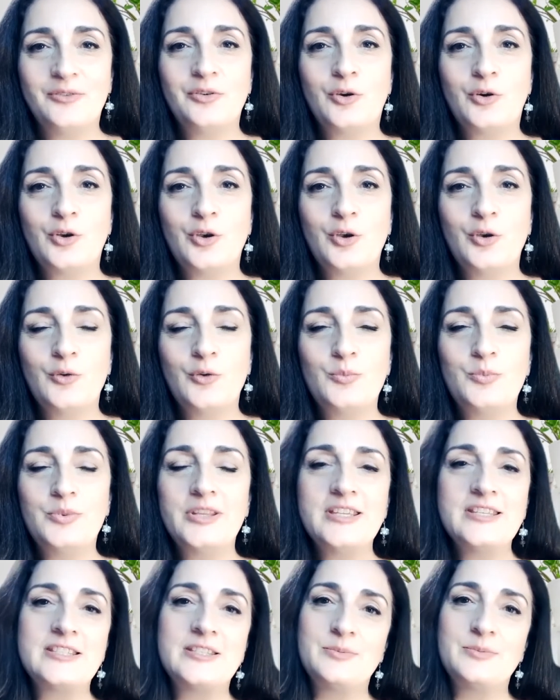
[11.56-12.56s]
you're new,
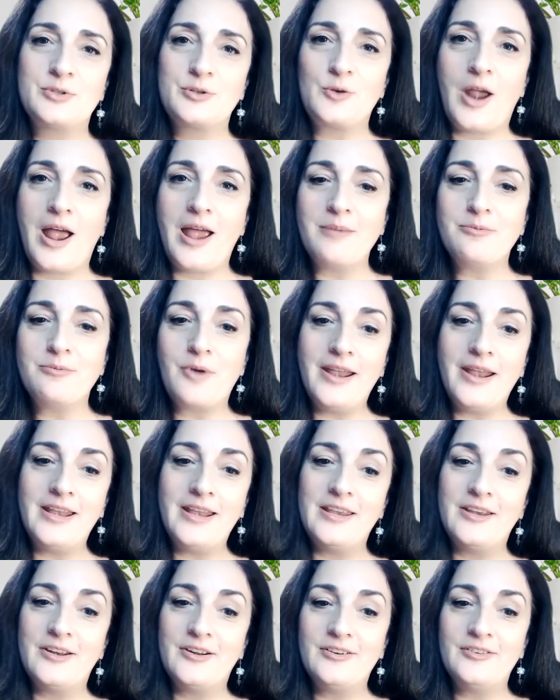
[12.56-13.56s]
please subscribe right
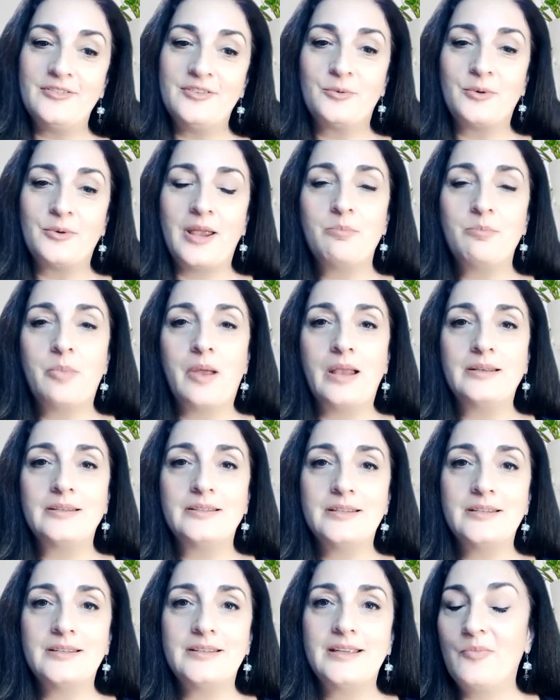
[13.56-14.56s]
here on the red
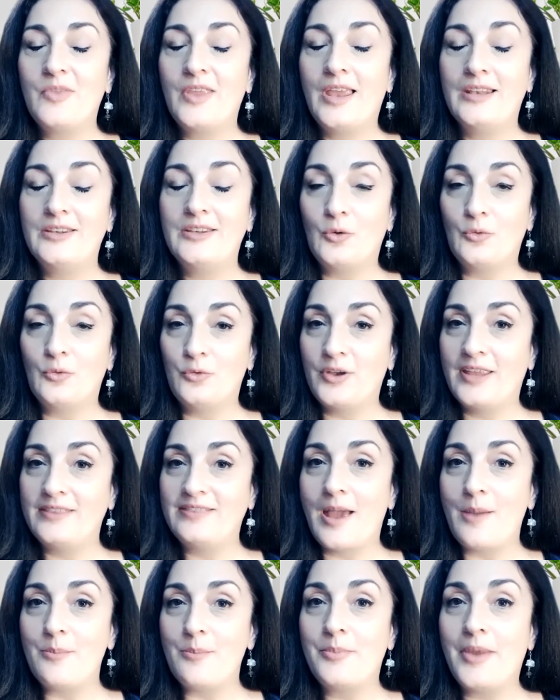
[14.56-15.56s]
button. And don't forget
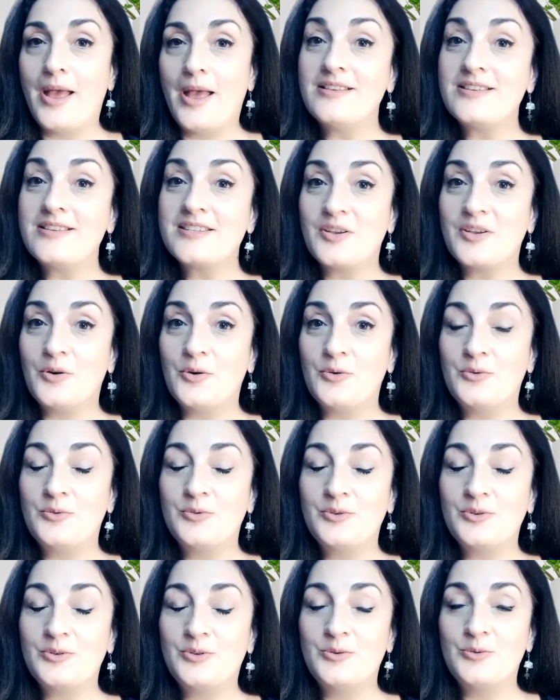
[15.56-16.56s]
that bell so
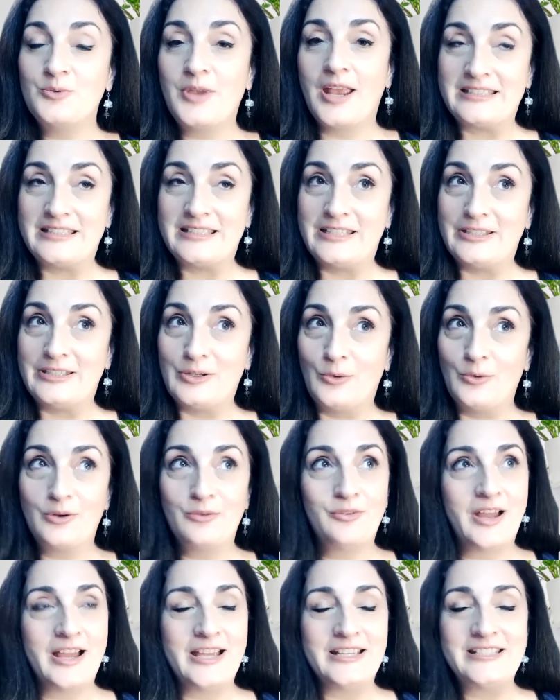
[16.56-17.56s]
you get
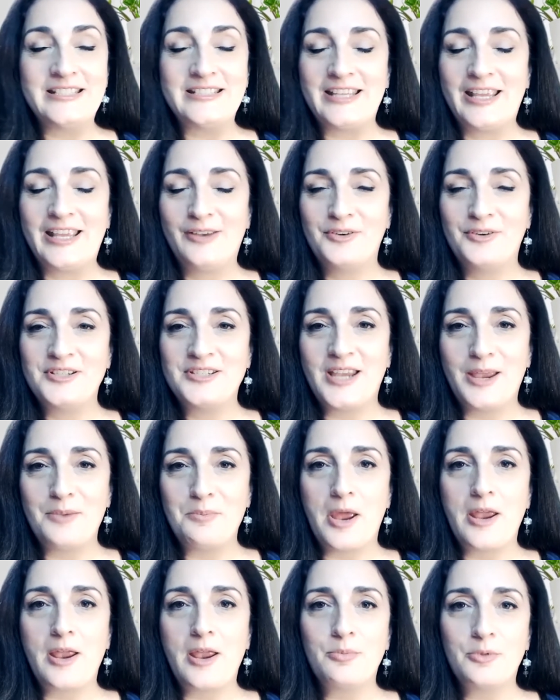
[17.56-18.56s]
notified every time
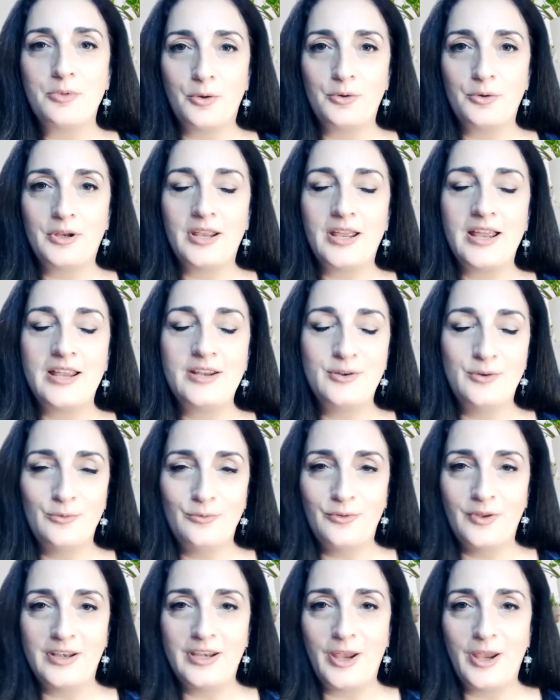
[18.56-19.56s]
I upload a new
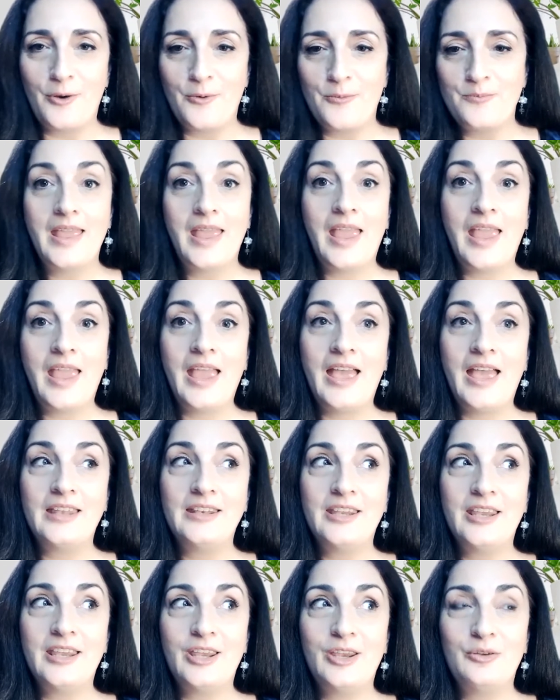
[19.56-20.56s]
video. And
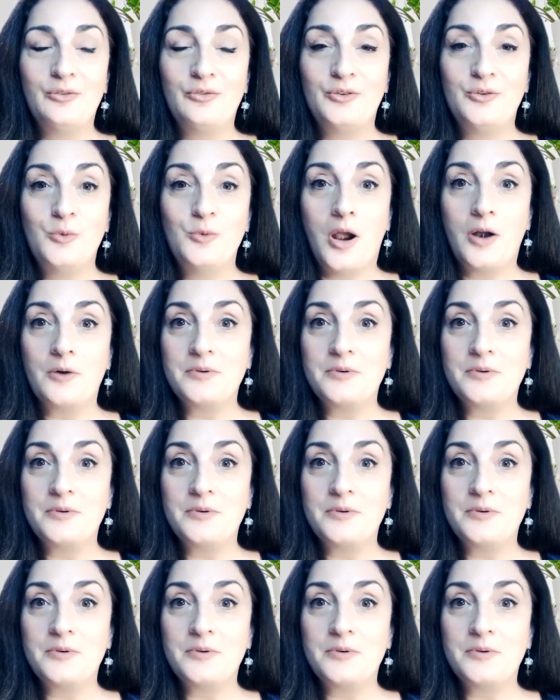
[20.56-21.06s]
if you are